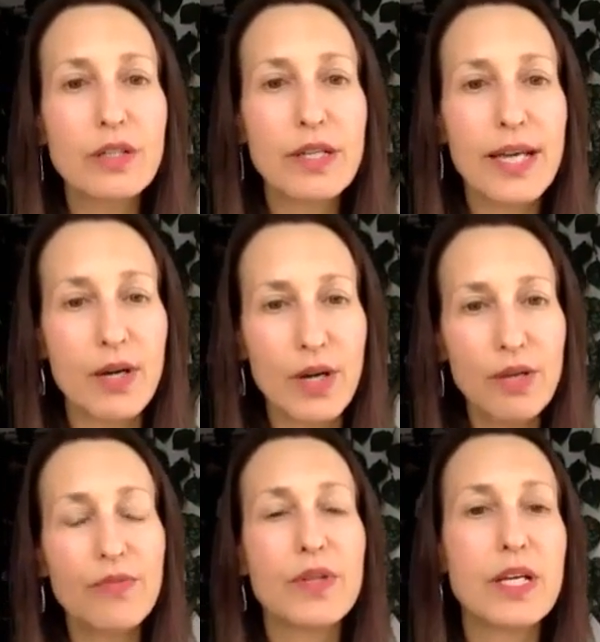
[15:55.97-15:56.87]
caring
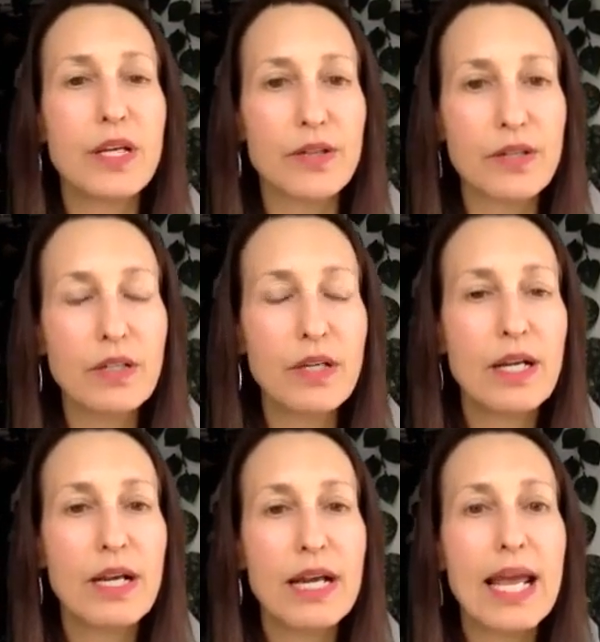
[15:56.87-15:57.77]
for the other,
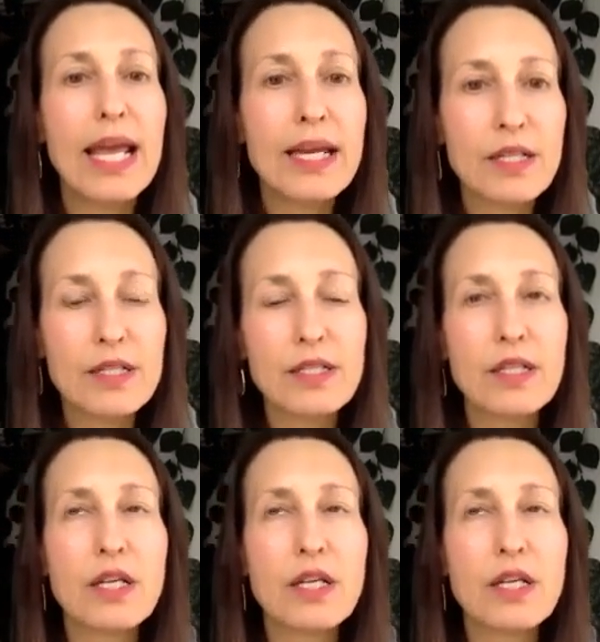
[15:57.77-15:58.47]
and